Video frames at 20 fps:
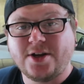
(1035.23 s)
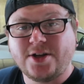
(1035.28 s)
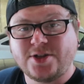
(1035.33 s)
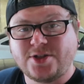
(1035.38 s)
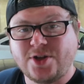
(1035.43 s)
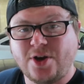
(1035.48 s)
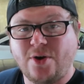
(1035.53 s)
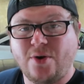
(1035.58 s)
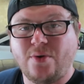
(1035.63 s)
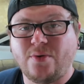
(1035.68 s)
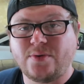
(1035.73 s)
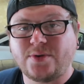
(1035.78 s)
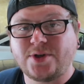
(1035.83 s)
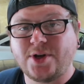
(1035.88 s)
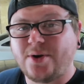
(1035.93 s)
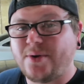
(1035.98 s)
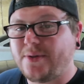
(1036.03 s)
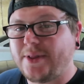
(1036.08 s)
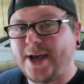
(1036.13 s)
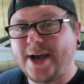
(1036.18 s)
So
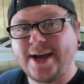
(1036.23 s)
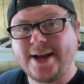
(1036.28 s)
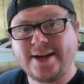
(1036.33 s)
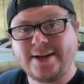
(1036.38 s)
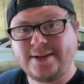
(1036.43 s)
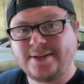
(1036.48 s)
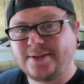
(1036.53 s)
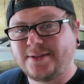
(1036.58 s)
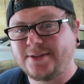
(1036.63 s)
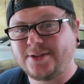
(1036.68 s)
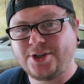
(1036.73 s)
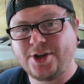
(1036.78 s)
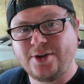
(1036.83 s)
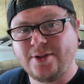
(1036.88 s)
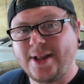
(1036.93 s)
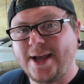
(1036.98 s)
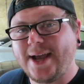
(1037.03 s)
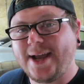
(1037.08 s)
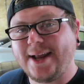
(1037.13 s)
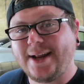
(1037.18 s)
don't let
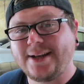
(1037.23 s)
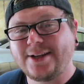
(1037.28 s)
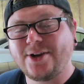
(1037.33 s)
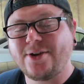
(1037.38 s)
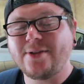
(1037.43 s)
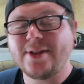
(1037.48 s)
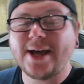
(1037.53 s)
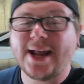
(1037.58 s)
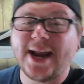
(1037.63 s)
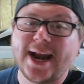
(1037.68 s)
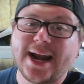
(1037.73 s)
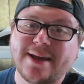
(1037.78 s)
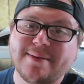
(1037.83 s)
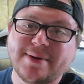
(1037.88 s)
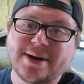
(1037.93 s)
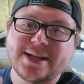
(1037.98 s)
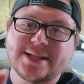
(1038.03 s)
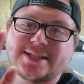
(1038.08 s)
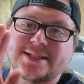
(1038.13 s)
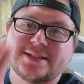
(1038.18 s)

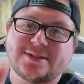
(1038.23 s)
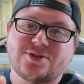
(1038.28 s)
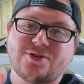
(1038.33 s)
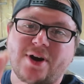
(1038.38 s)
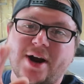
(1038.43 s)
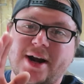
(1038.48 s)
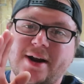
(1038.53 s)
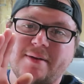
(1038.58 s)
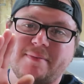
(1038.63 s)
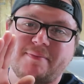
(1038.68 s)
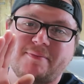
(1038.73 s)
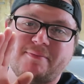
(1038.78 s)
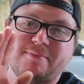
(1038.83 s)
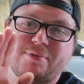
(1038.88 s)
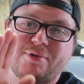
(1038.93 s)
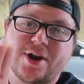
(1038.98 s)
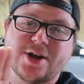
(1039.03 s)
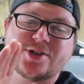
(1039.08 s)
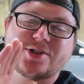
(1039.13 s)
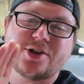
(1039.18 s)
anybody try to
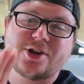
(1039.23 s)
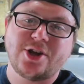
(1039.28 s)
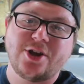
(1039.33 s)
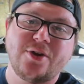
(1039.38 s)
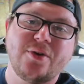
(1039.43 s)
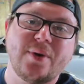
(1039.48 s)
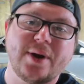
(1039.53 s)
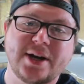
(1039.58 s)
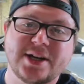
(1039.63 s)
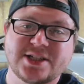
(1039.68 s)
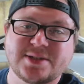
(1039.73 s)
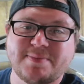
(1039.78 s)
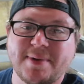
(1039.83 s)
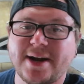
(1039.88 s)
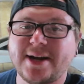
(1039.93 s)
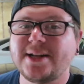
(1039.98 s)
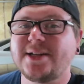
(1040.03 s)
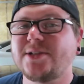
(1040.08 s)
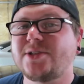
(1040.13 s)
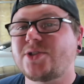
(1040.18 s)
pressure you into
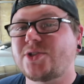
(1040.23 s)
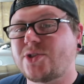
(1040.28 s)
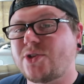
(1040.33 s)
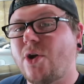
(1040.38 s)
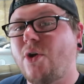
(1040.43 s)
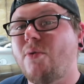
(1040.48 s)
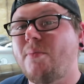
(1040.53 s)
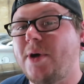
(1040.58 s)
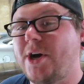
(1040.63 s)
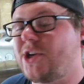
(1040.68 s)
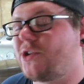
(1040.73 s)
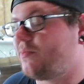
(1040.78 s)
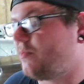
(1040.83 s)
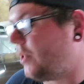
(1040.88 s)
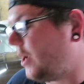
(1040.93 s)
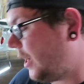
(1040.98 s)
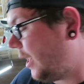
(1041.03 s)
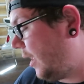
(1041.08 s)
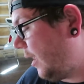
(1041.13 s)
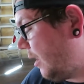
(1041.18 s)
spending so much
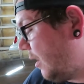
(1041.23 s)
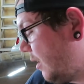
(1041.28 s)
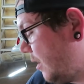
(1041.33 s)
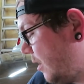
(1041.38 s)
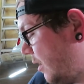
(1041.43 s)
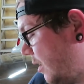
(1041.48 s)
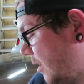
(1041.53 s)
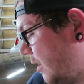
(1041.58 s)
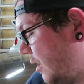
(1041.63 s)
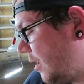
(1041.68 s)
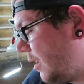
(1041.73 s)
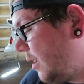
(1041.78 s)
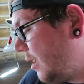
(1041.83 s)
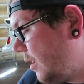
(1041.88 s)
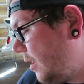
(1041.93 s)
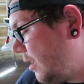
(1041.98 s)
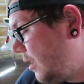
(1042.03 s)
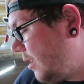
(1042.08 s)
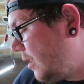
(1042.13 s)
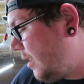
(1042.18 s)
money.
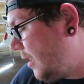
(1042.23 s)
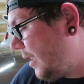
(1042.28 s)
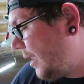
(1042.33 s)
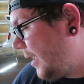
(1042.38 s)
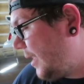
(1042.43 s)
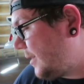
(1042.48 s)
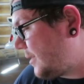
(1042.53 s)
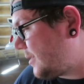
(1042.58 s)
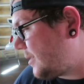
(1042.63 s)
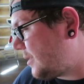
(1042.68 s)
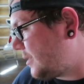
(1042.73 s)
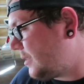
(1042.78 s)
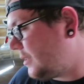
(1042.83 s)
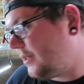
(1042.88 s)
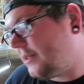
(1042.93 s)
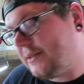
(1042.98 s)
It's